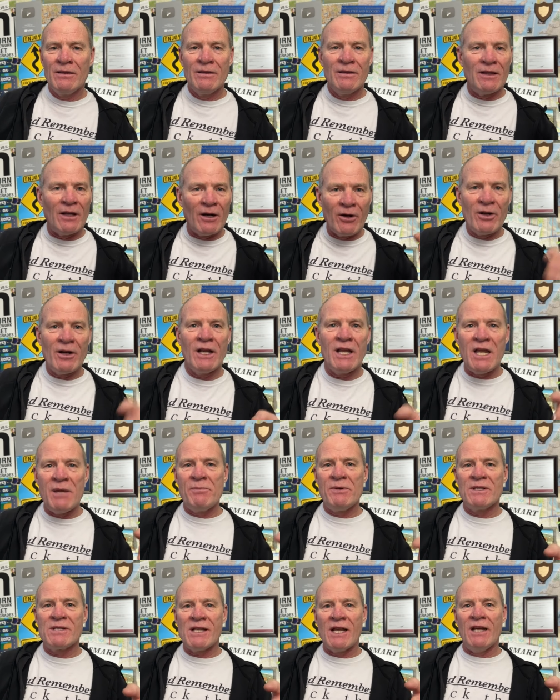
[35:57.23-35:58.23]
that are going to keep
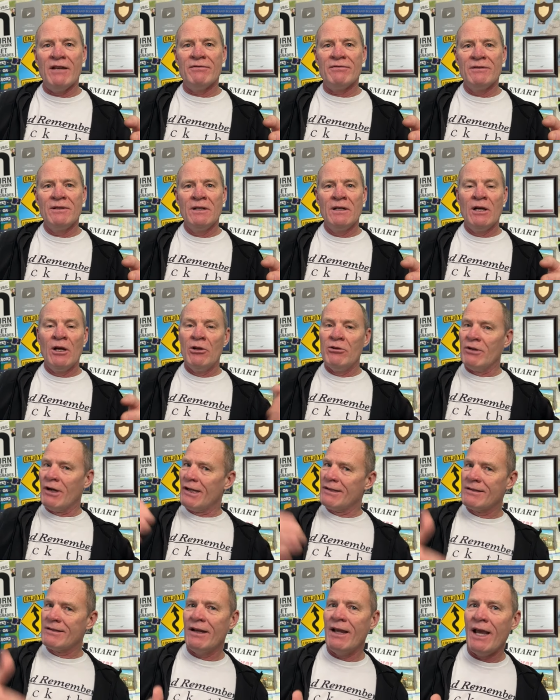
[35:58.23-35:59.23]
you safe.
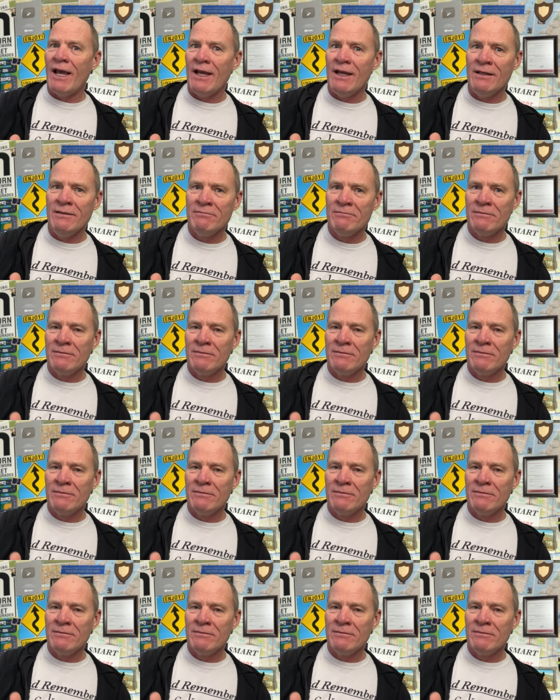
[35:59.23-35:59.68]
Not today,